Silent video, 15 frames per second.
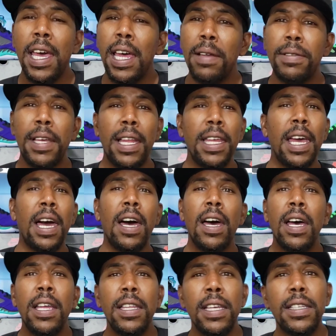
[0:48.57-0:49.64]
And I'm telling
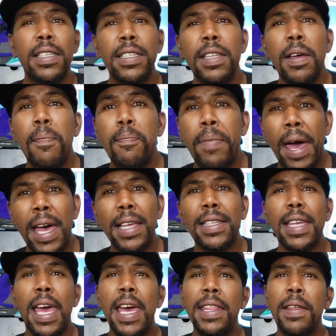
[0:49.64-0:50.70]
y'all, this is the
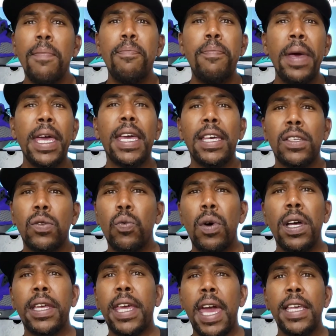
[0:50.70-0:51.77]
best and the biggest
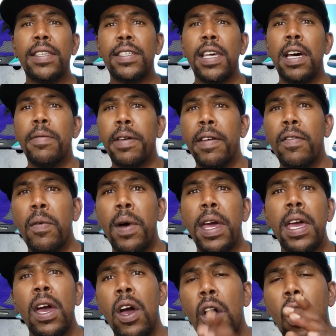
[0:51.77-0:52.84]
1K sub
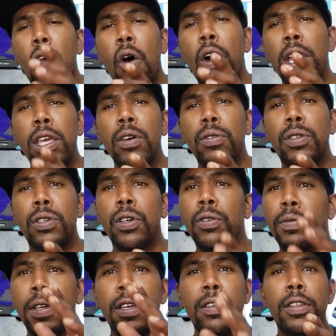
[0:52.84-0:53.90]
giveaway on
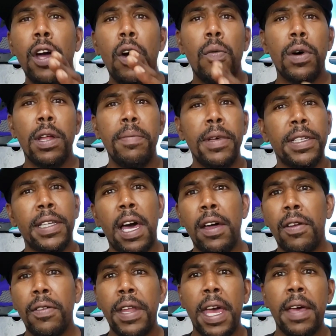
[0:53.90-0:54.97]
YouTube. So you don't want to miss
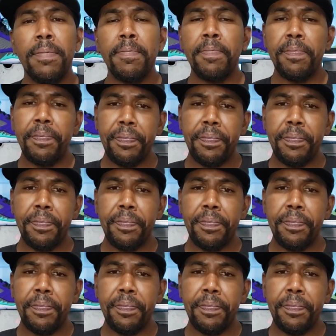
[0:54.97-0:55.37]
out on that.